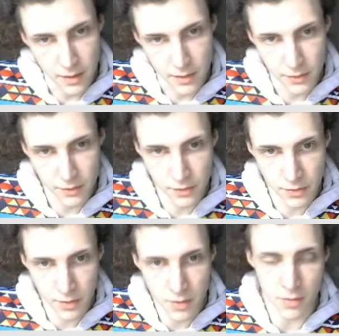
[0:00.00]

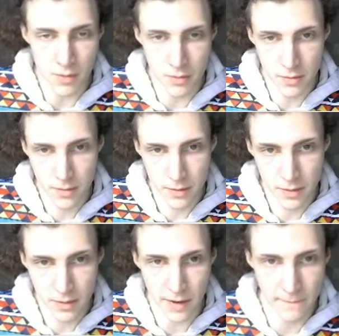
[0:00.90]
So
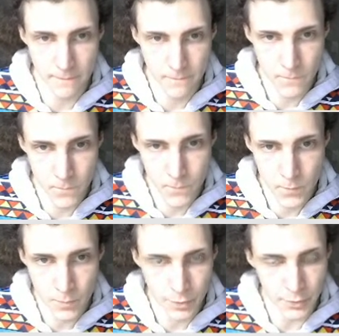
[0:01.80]
yeah,
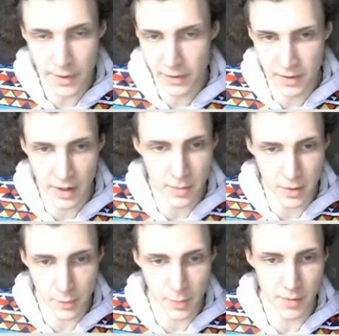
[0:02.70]
3-hour time
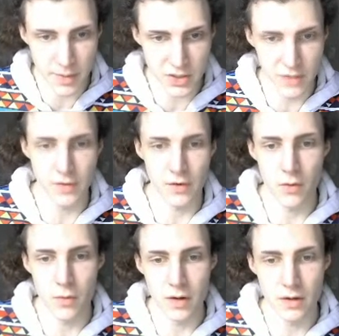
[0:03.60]
box pretty much every
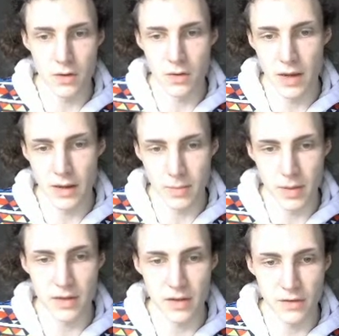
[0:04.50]
single week to do that
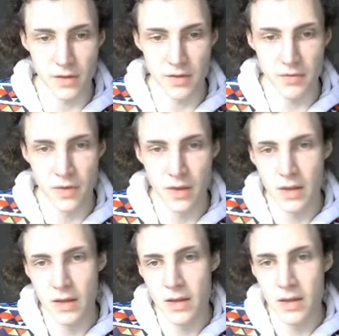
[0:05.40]
playtest stuff,
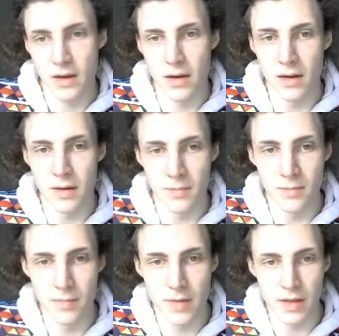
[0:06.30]

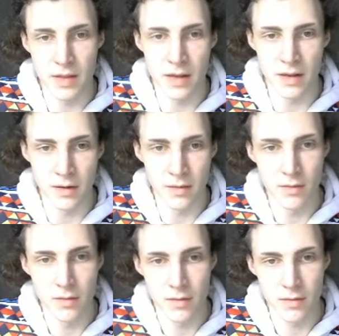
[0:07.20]
and then
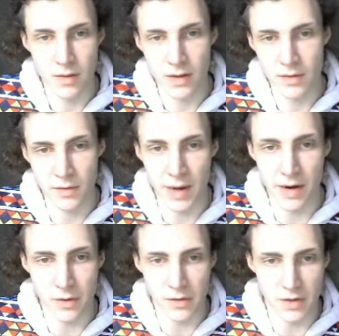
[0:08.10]
some
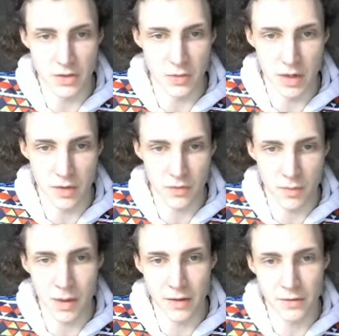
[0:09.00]
hours each week for
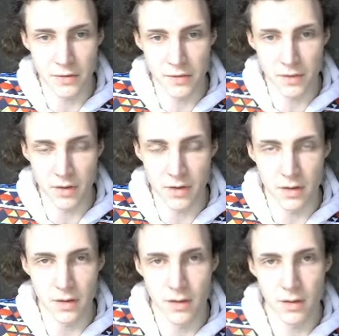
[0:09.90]
musts
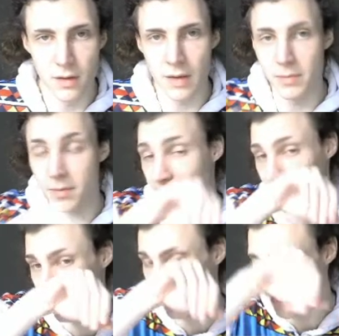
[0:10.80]
to
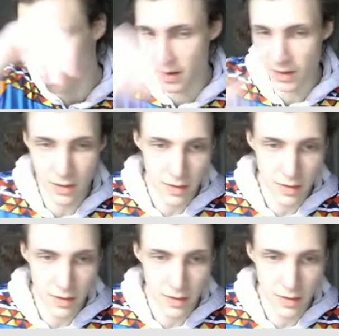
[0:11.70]
implement stuff. Like